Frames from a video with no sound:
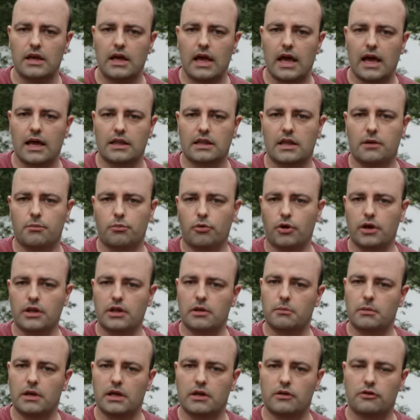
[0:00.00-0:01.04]
and they bring
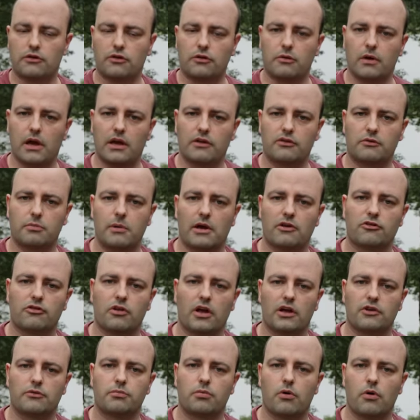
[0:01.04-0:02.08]
them into a
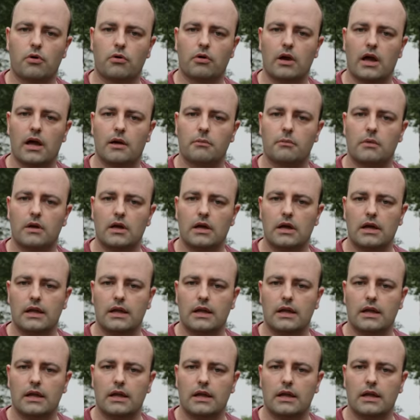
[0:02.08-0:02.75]
specialized program